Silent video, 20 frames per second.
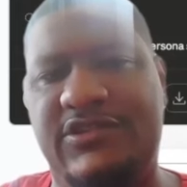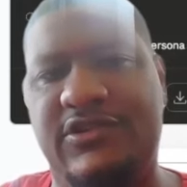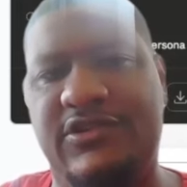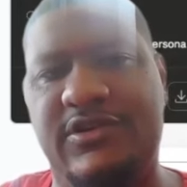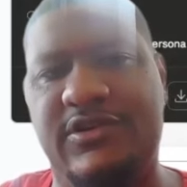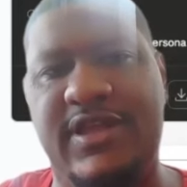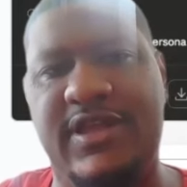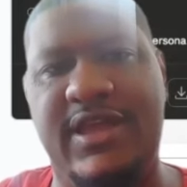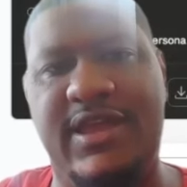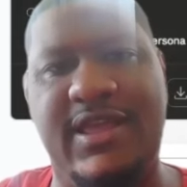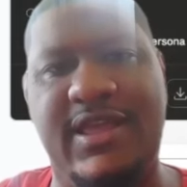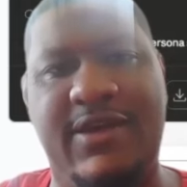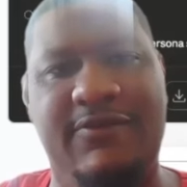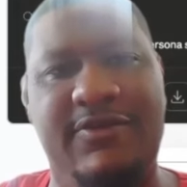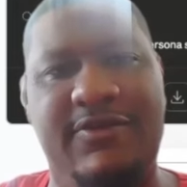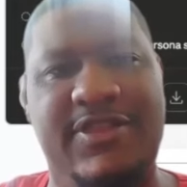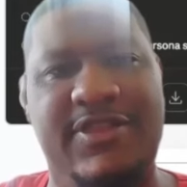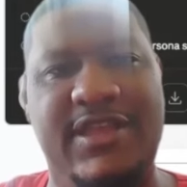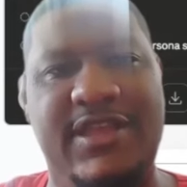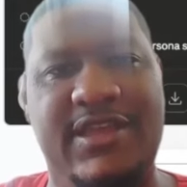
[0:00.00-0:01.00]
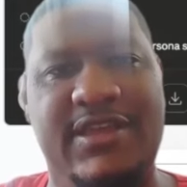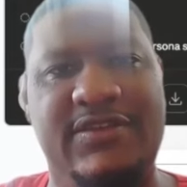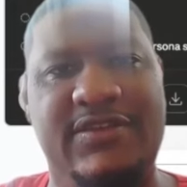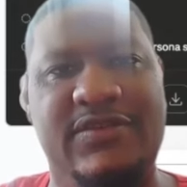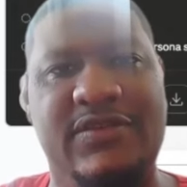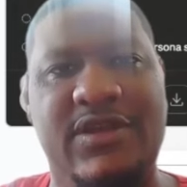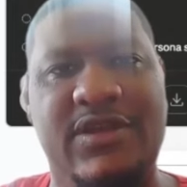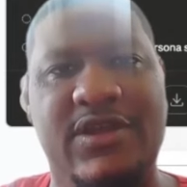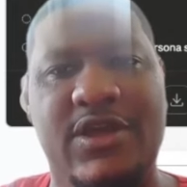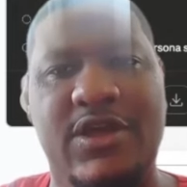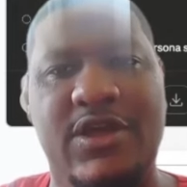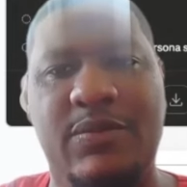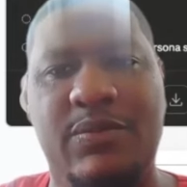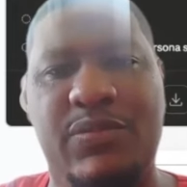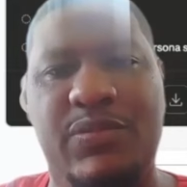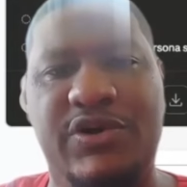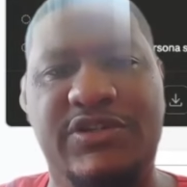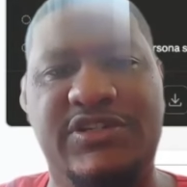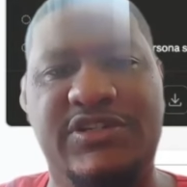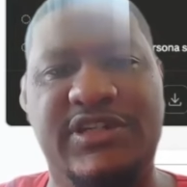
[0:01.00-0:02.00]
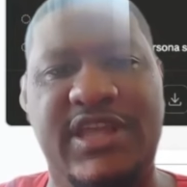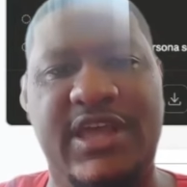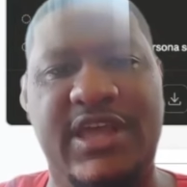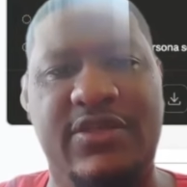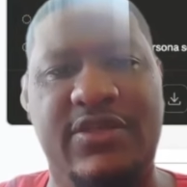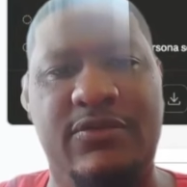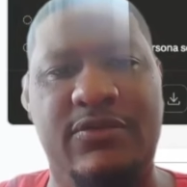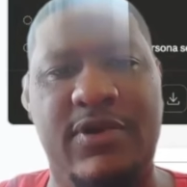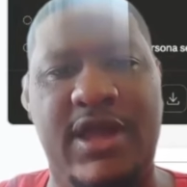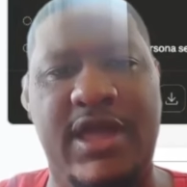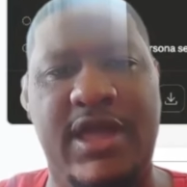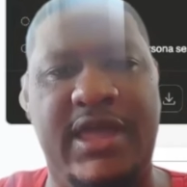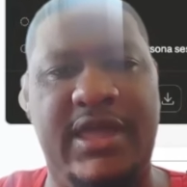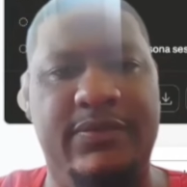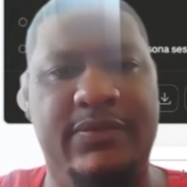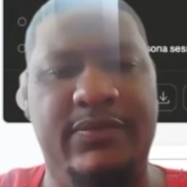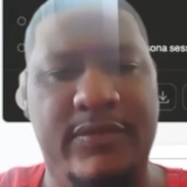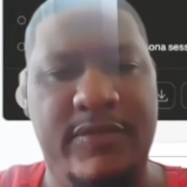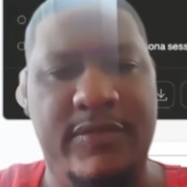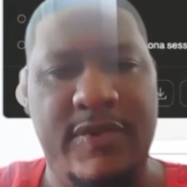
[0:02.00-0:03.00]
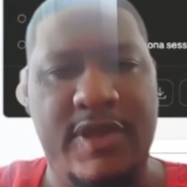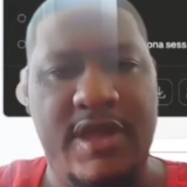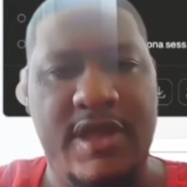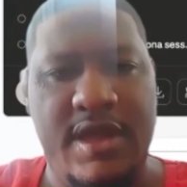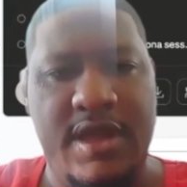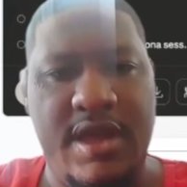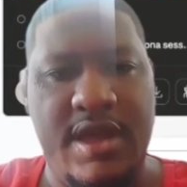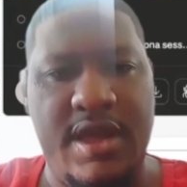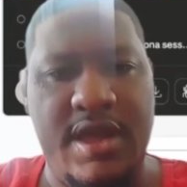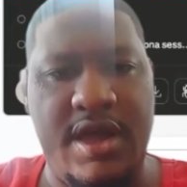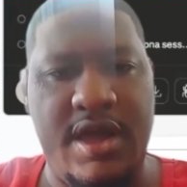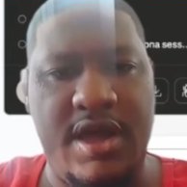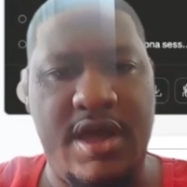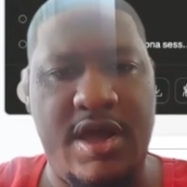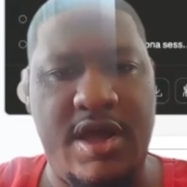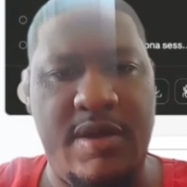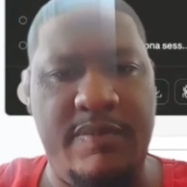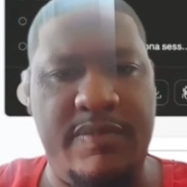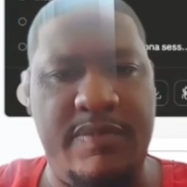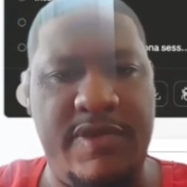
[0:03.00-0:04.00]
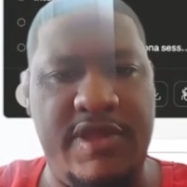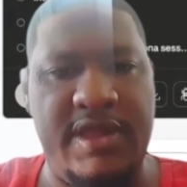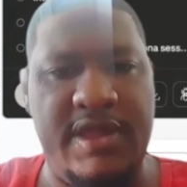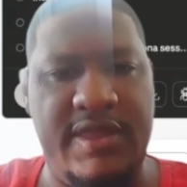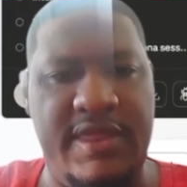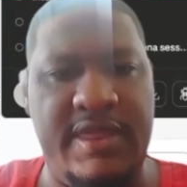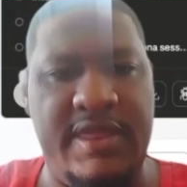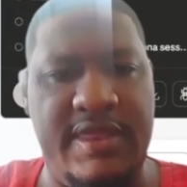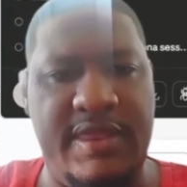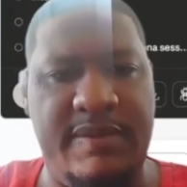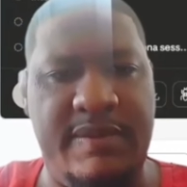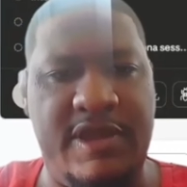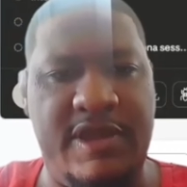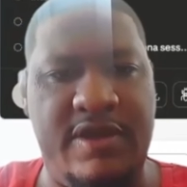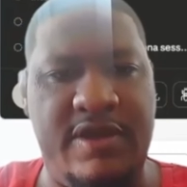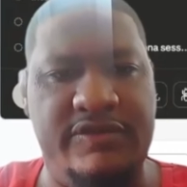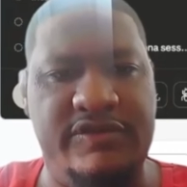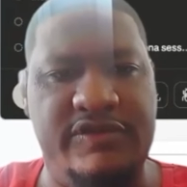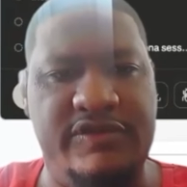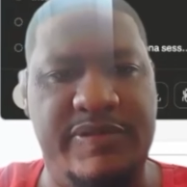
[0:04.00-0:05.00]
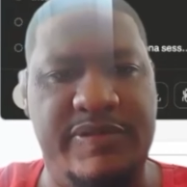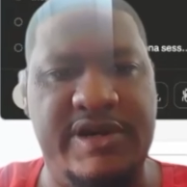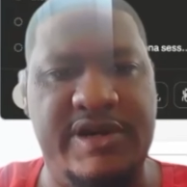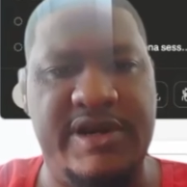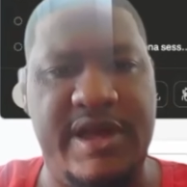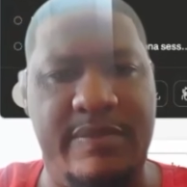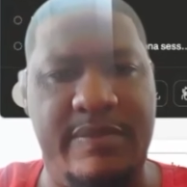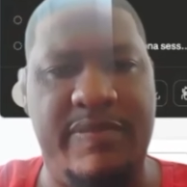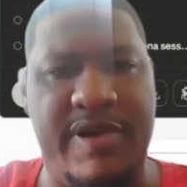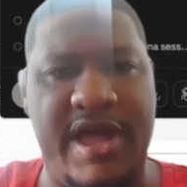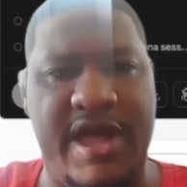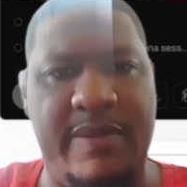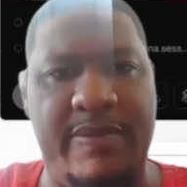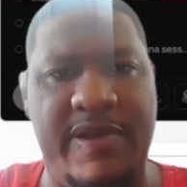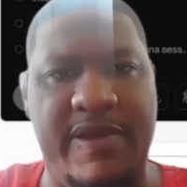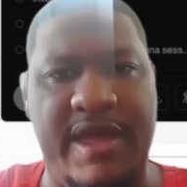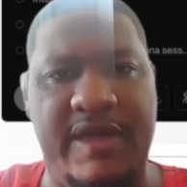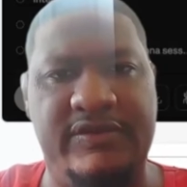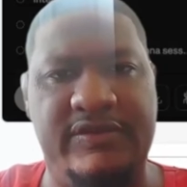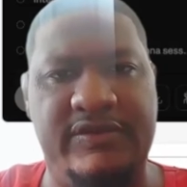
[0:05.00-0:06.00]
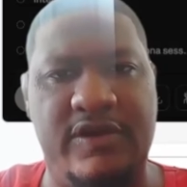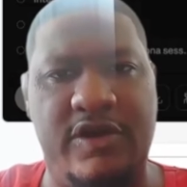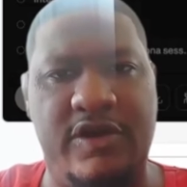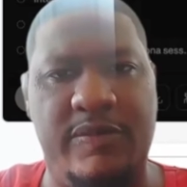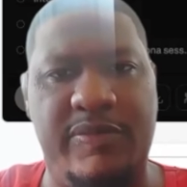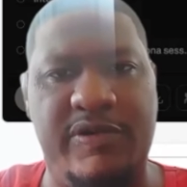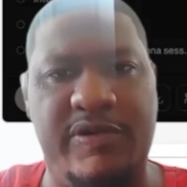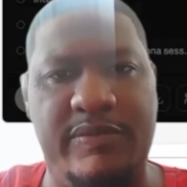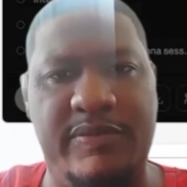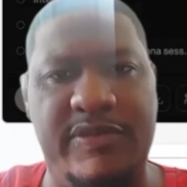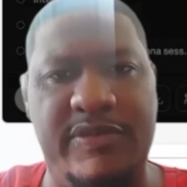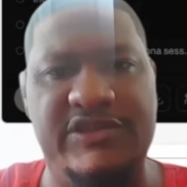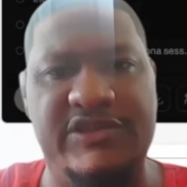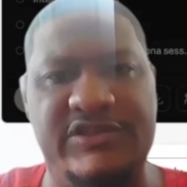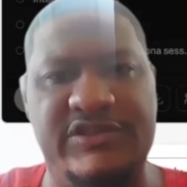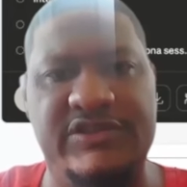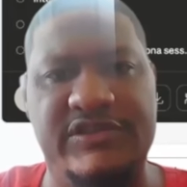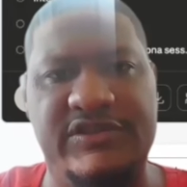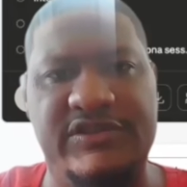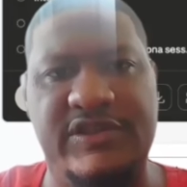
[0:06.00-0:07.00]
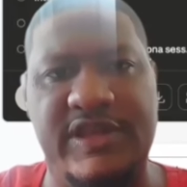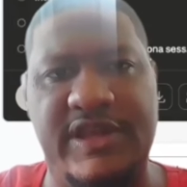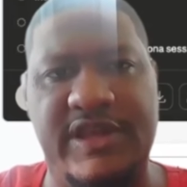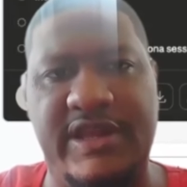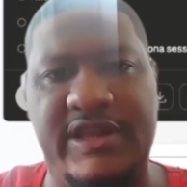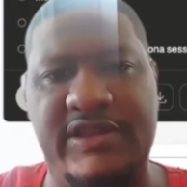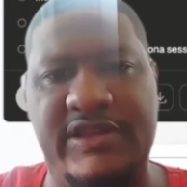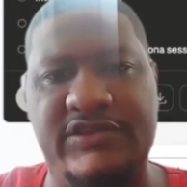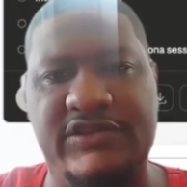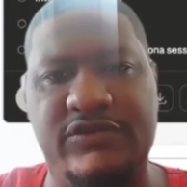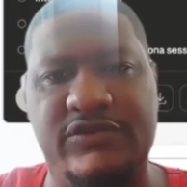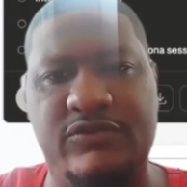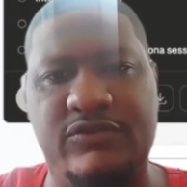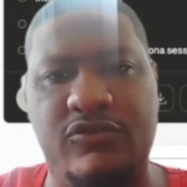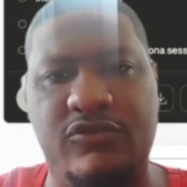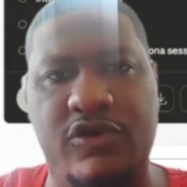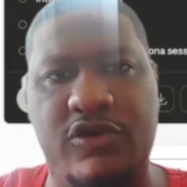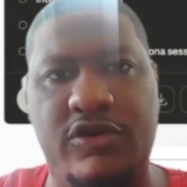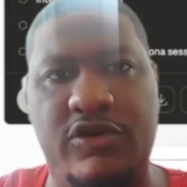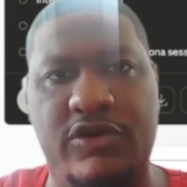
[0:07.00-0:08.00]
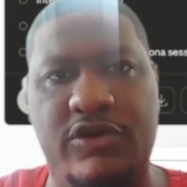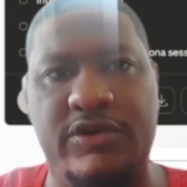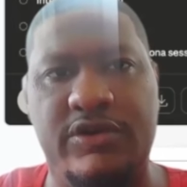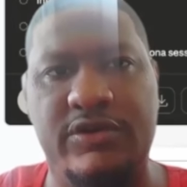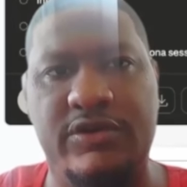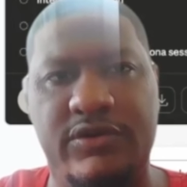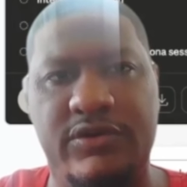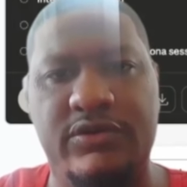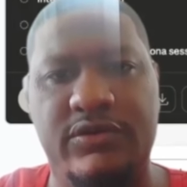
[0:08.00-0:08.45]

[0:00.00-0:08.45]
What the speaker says: sure that everything is put together right. And then let me also put it on bypass all permissions so that it can just work.